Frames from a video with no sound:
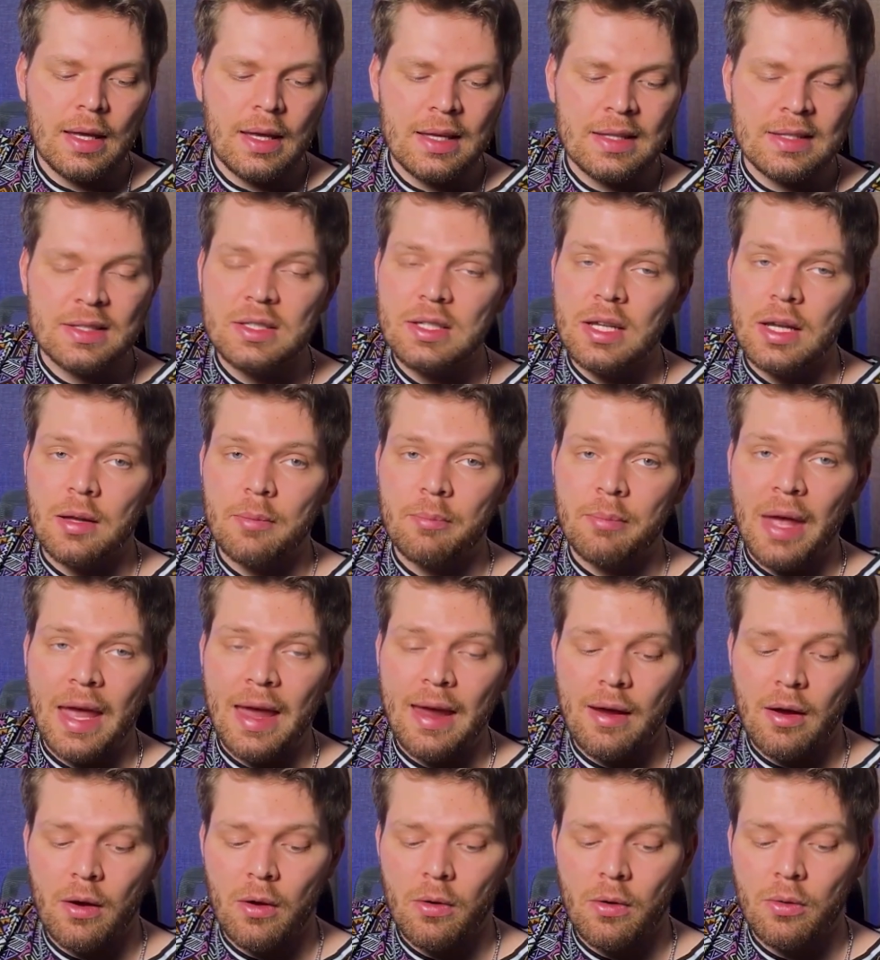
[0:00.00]
is to
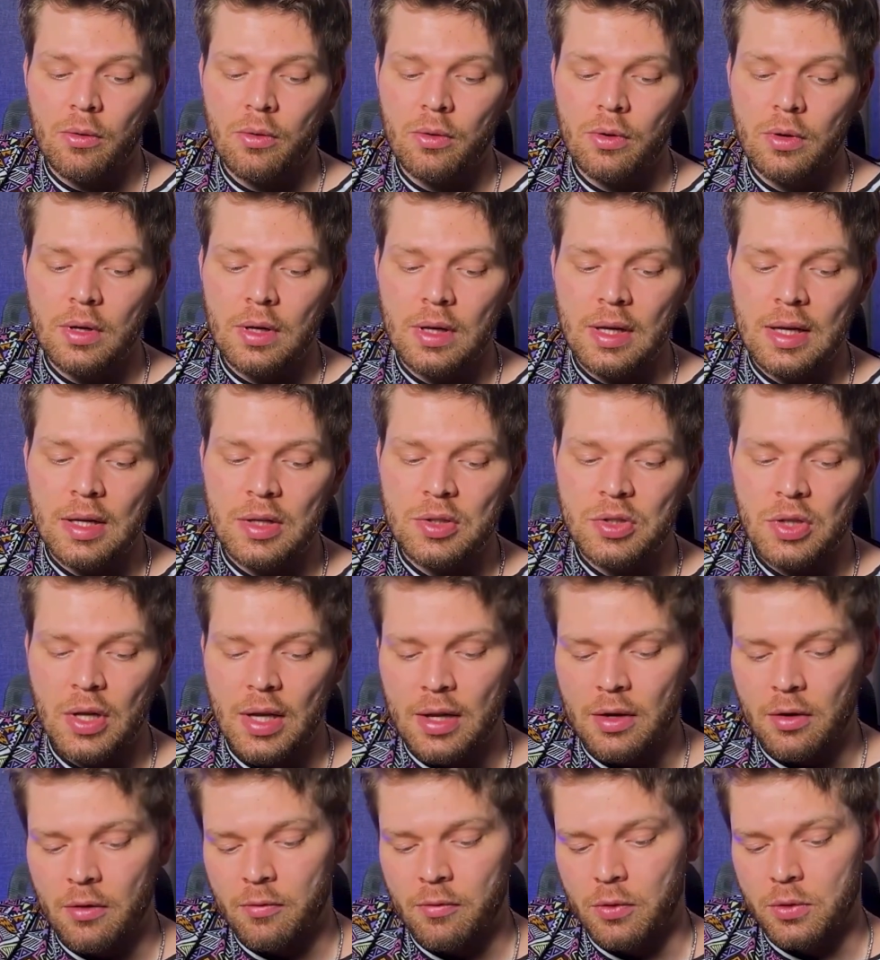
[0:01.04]
compare each
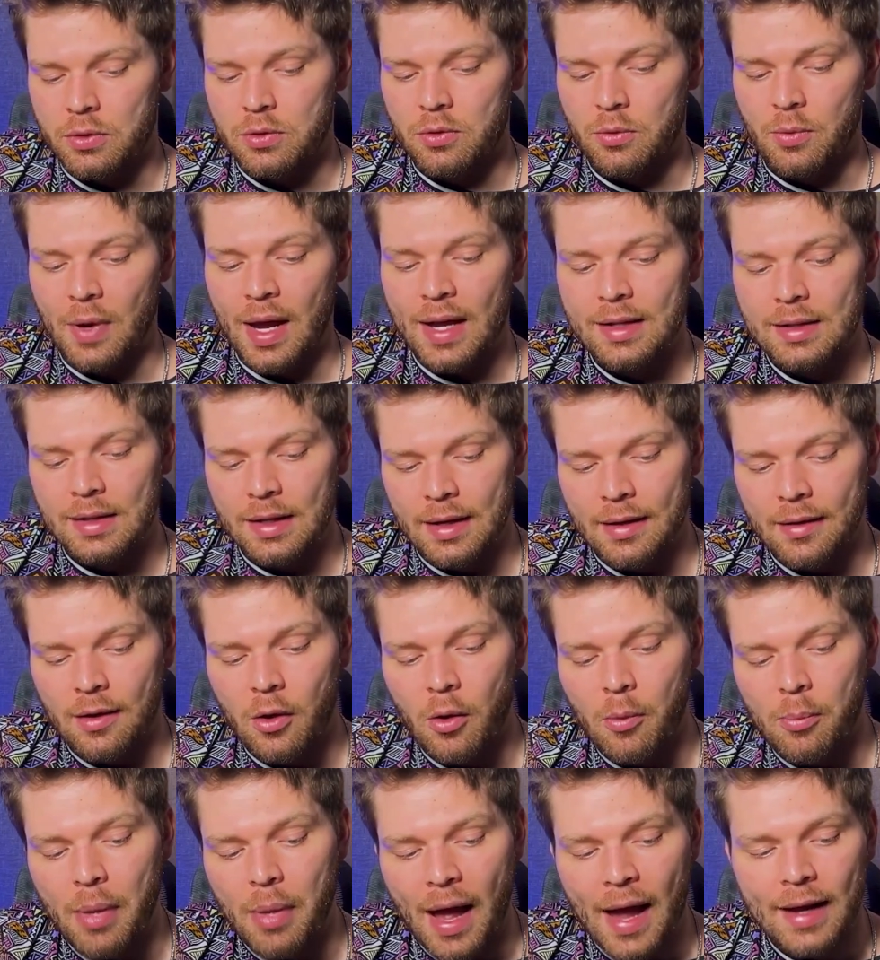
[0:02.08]
interval directly and
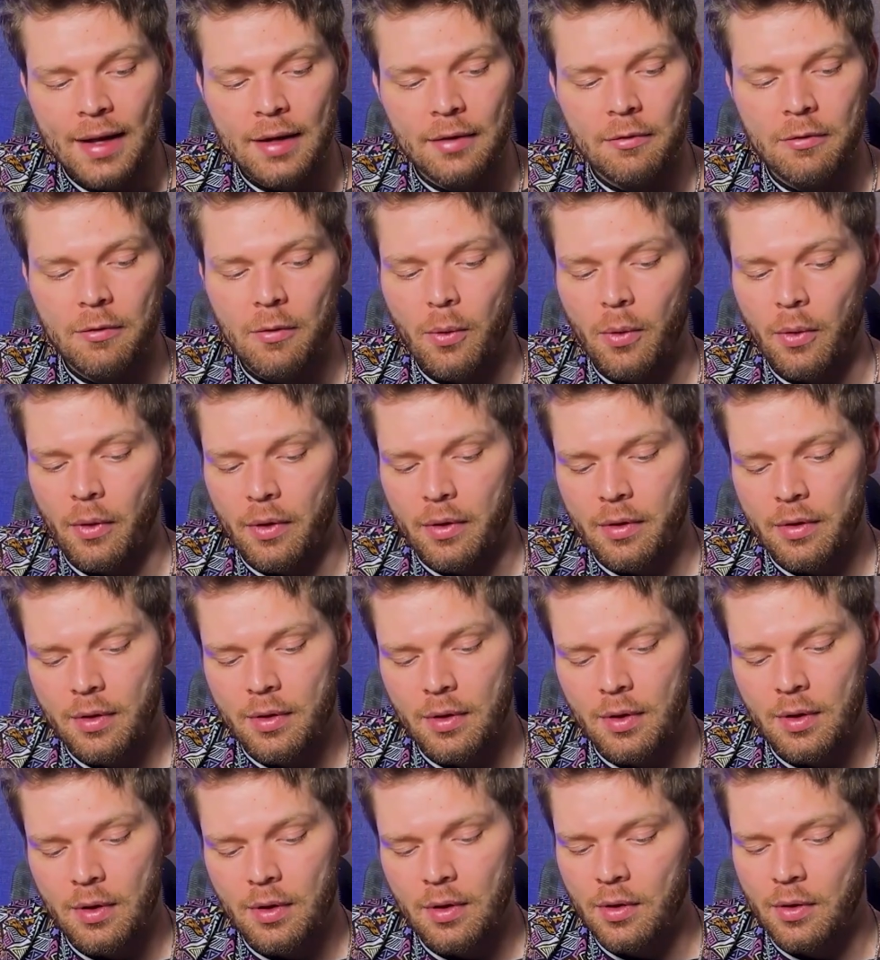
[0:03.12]
go back and forth,
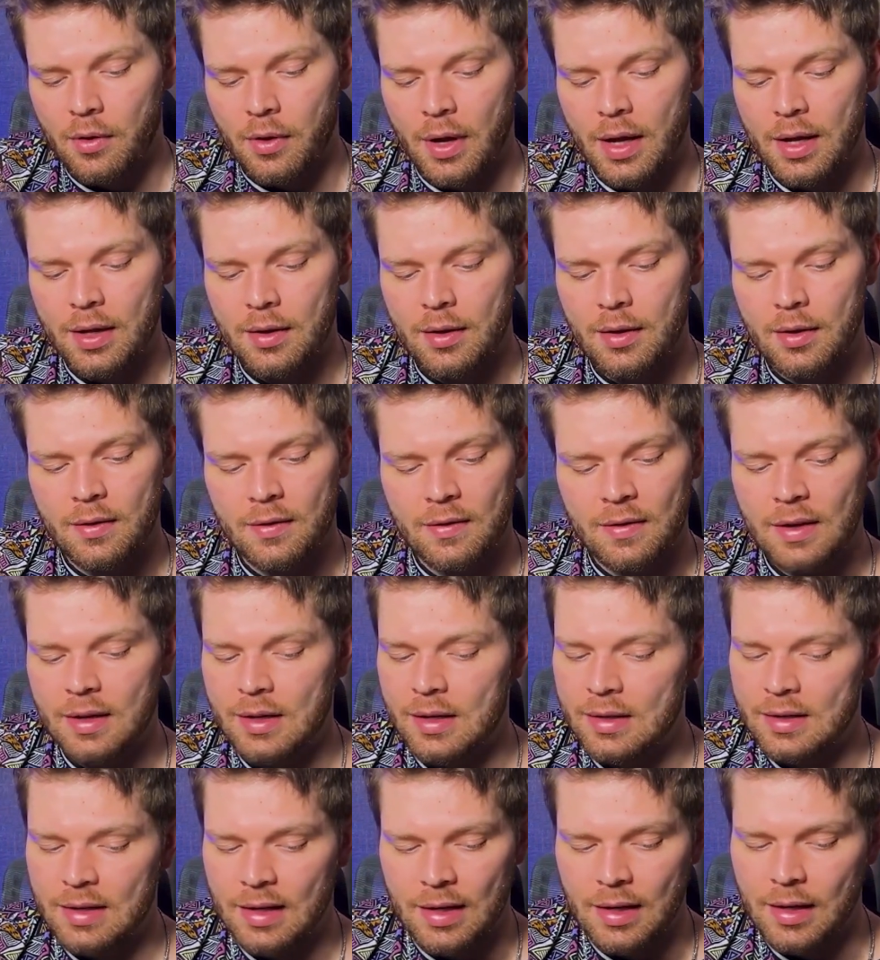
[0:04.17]
right? C
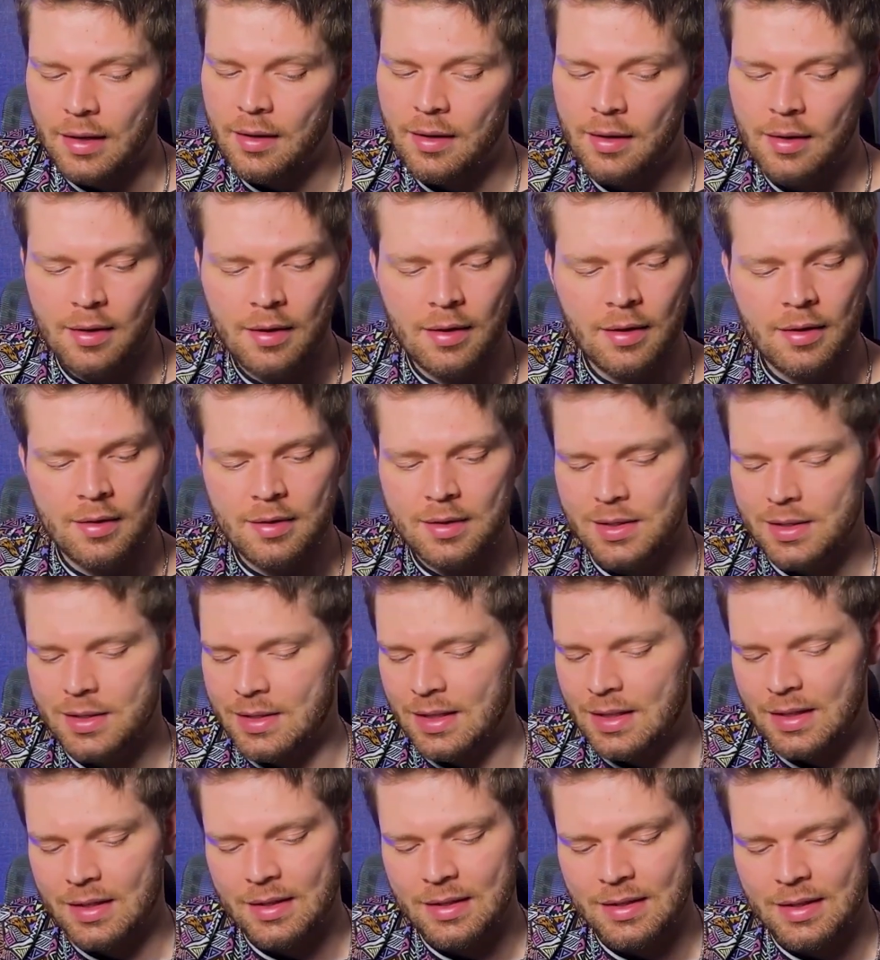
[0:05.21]
to D,
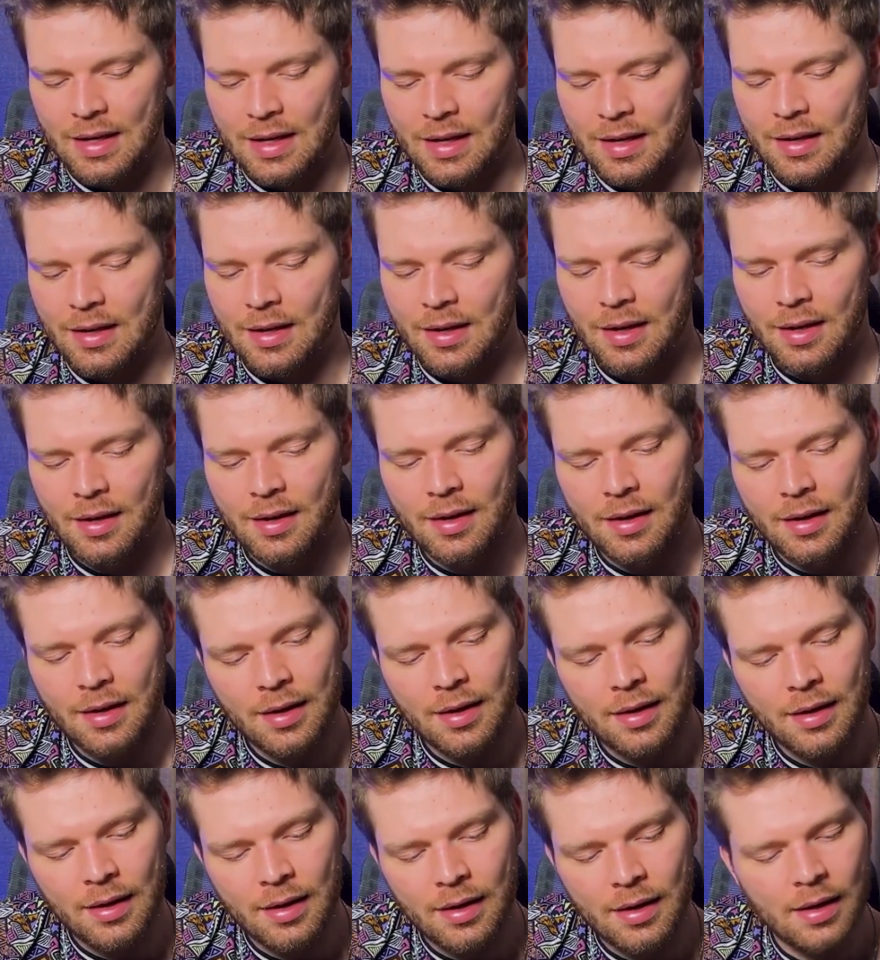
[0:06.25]
C to D.
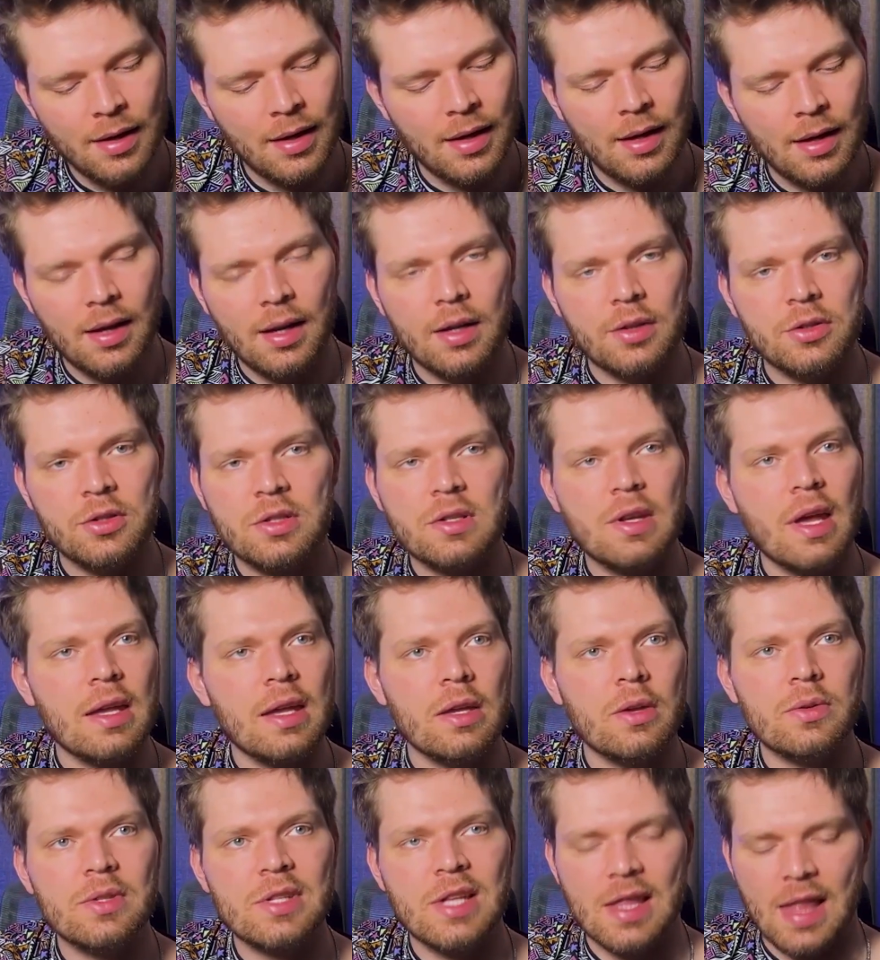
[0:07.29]
And just get
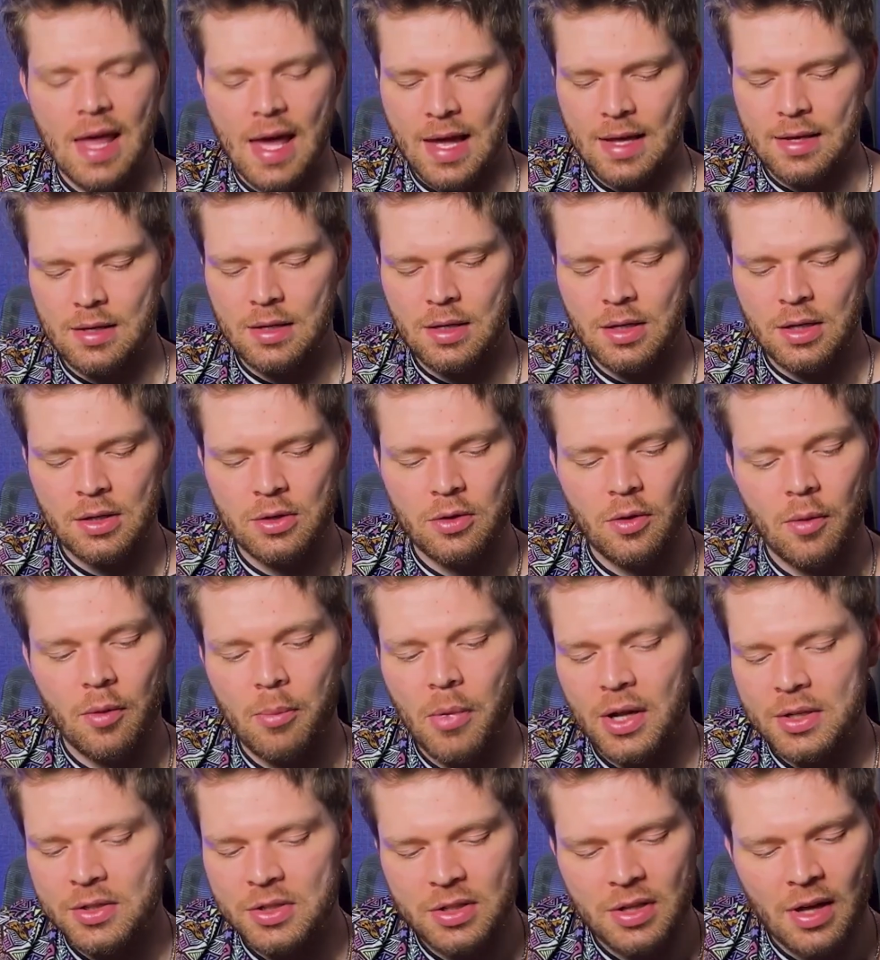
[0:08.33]
used to that. You can do it a
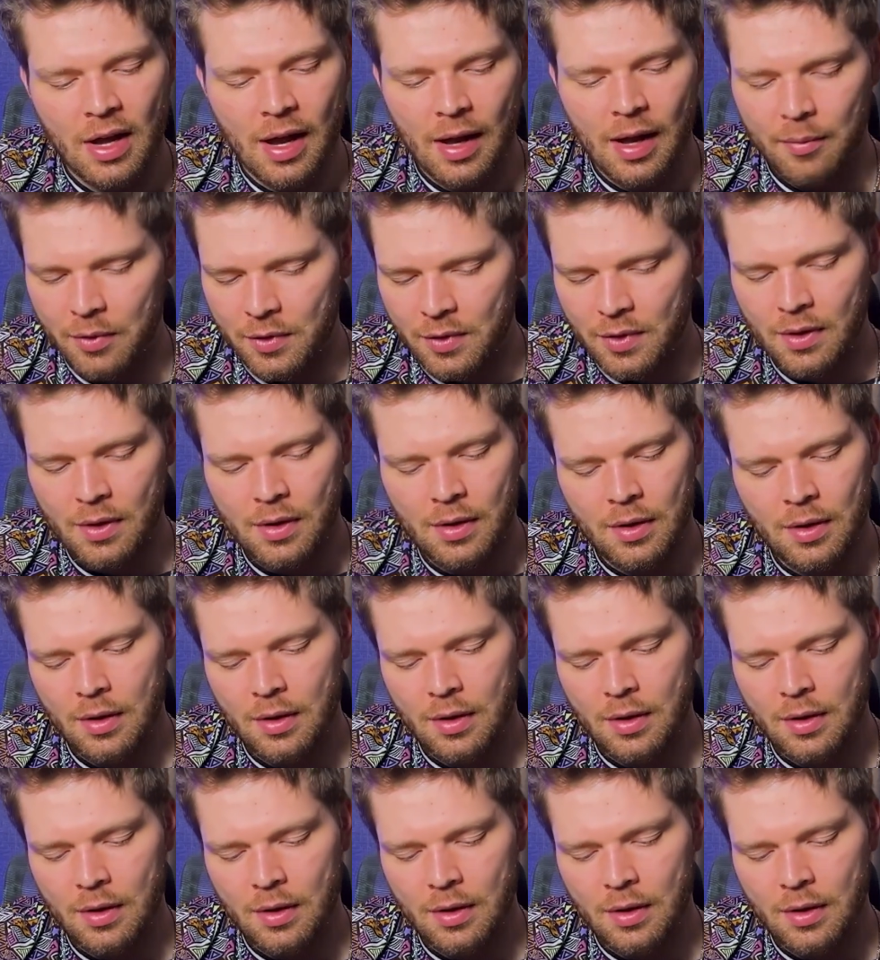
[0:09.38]
bunch of times.